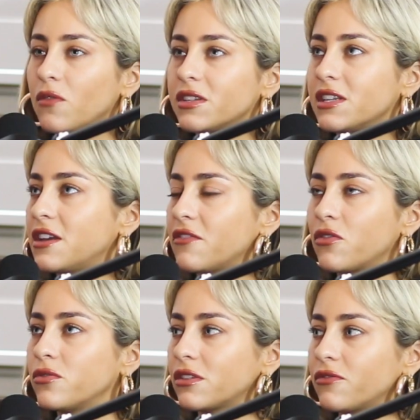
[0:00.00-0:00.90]
obviously, yeah, of
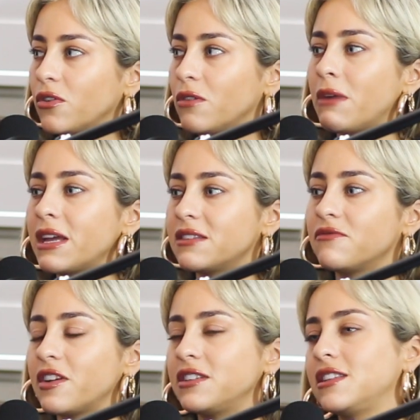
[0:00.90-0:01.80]
course, I've got
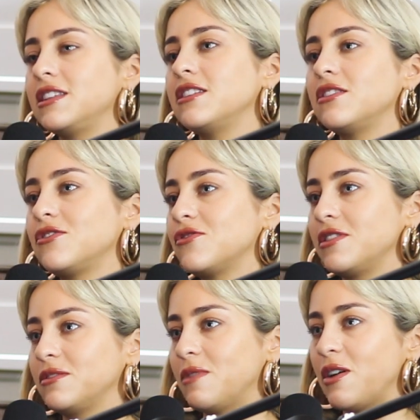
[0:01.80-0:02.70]
amazing friends in the
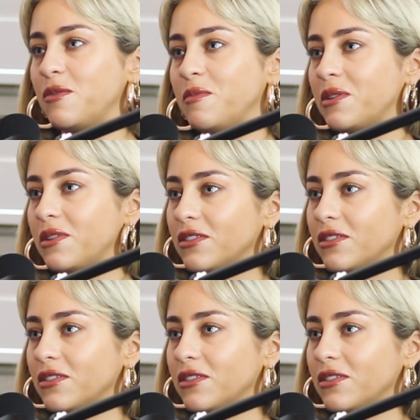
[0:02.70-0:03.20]
industry as well. But